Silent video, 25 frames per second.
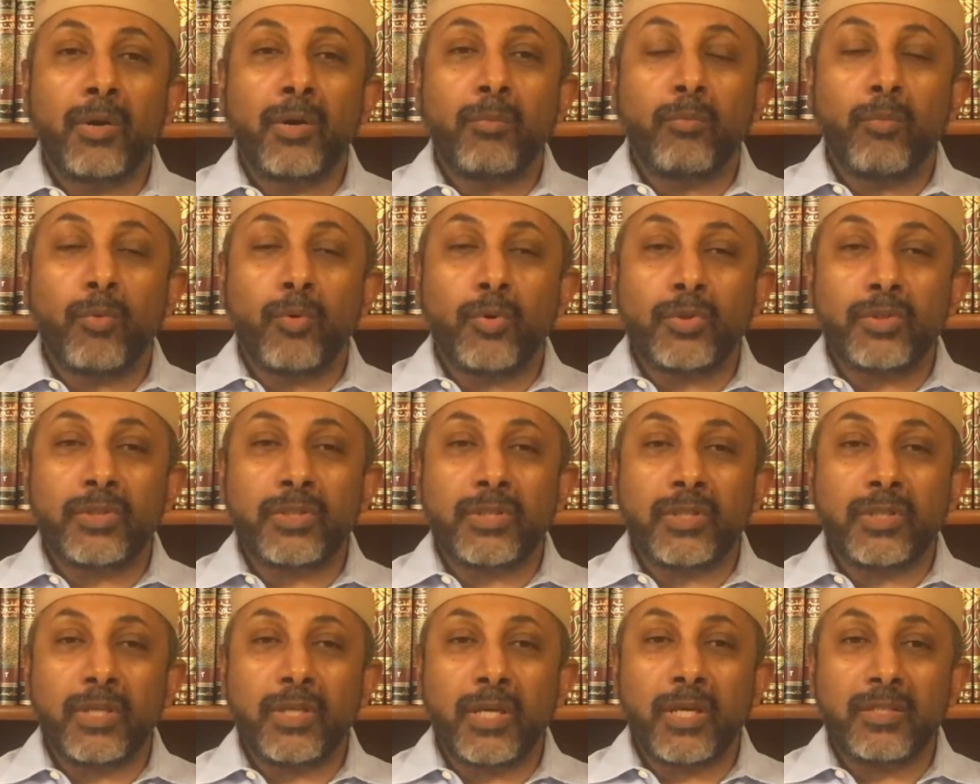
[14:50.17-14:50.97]

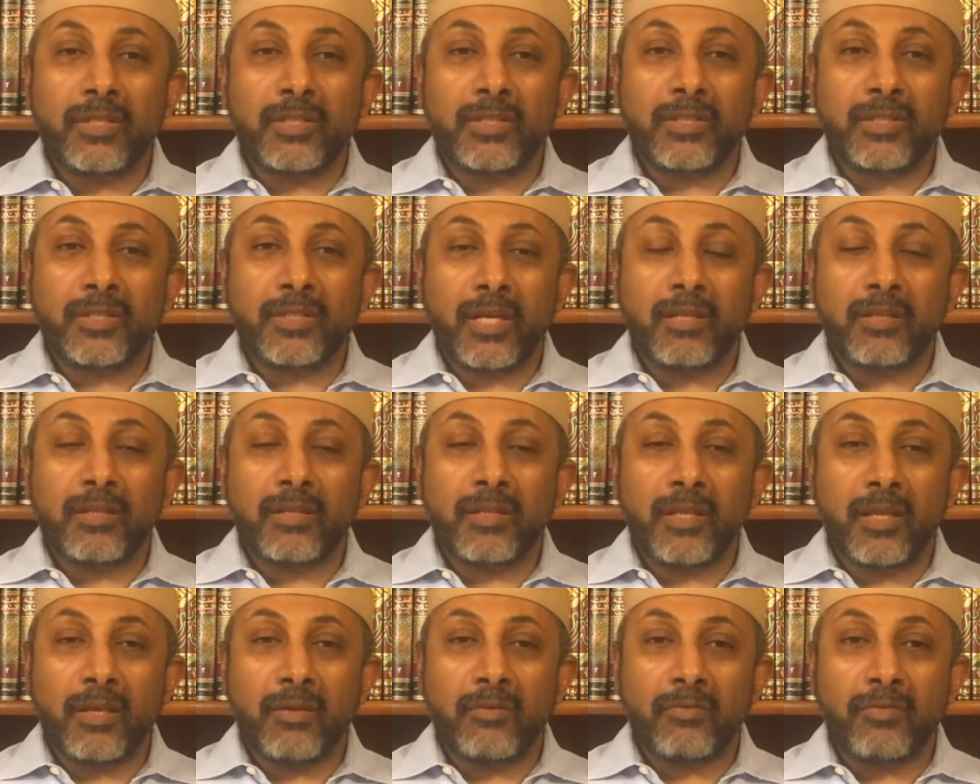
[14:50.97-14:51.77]
Musa
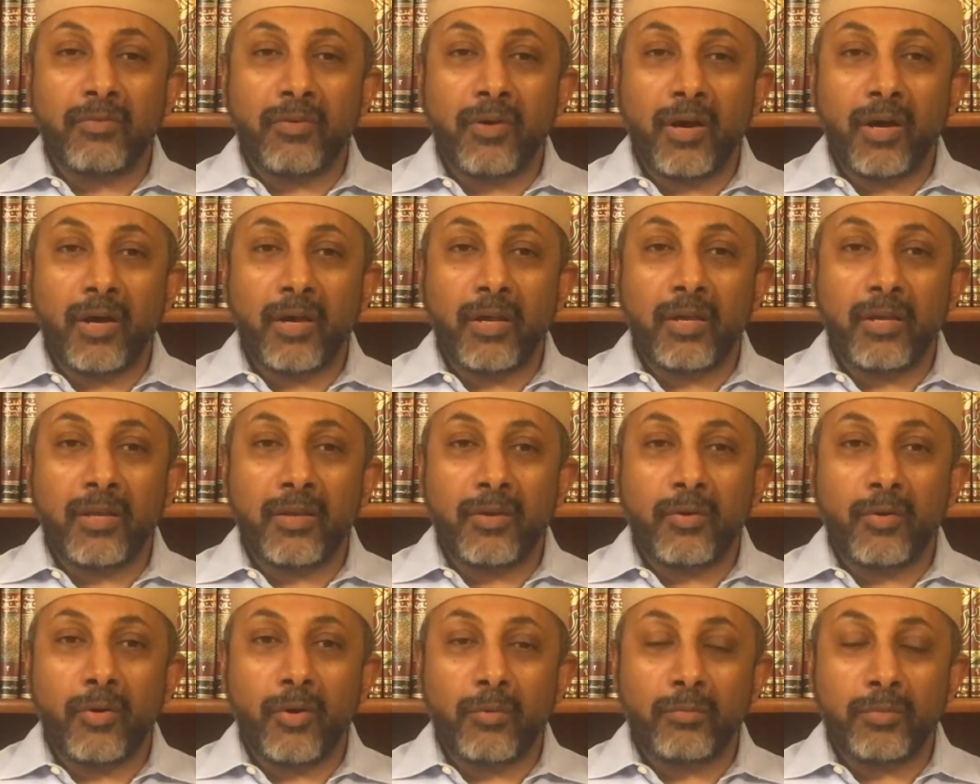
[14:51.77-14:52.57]
said, if
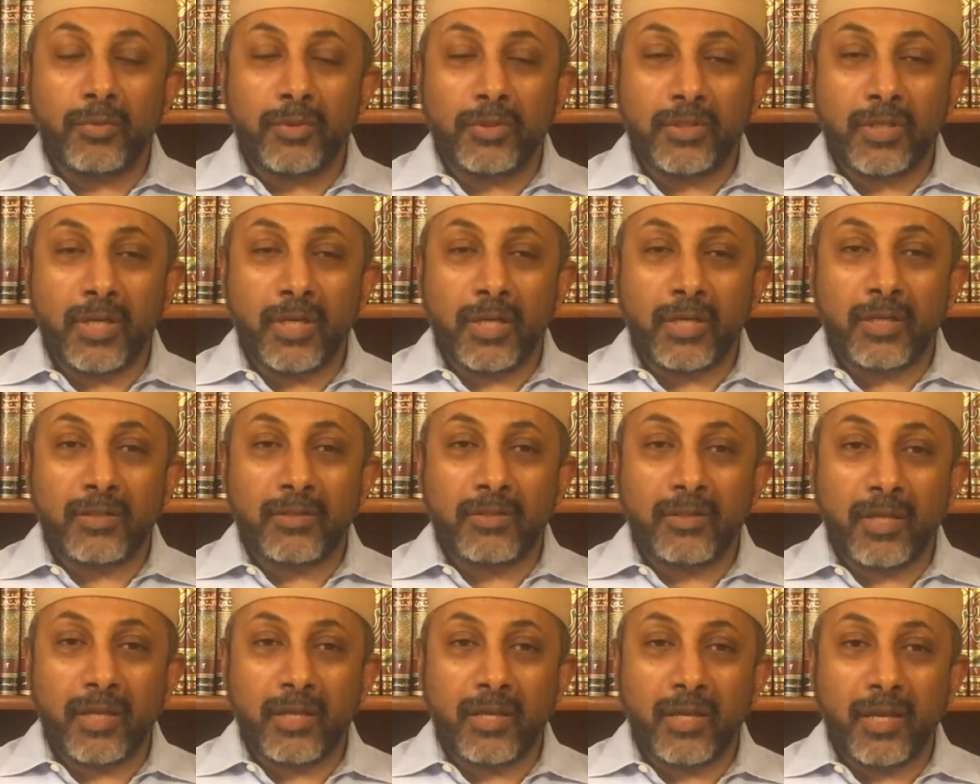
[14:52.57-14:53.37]
I
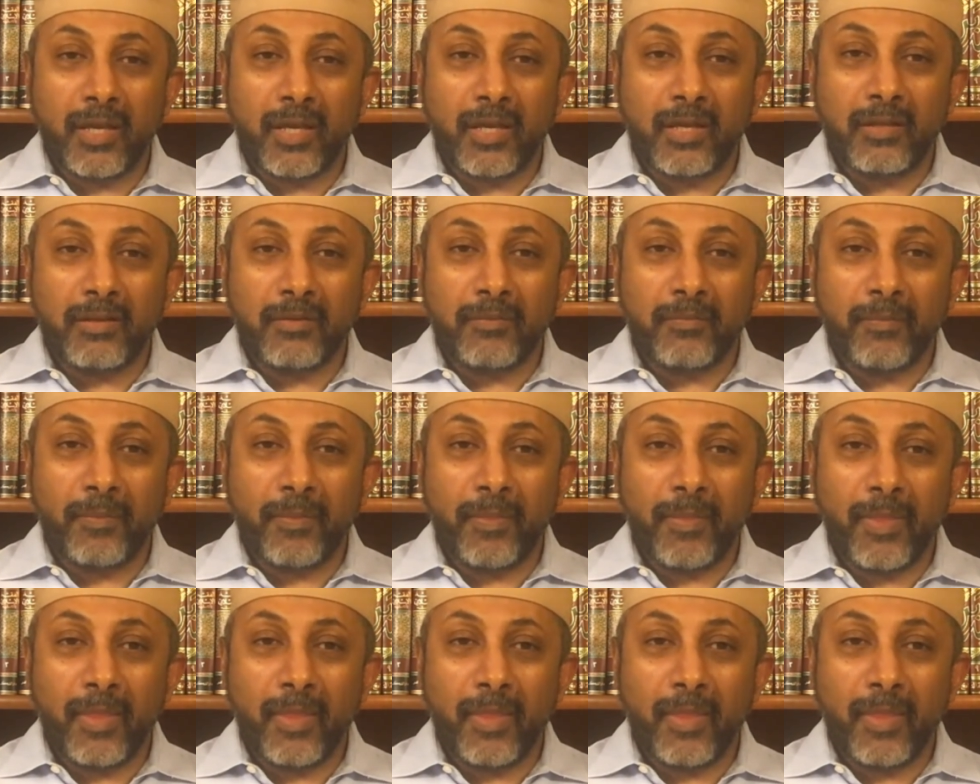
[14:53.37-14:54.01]
object again,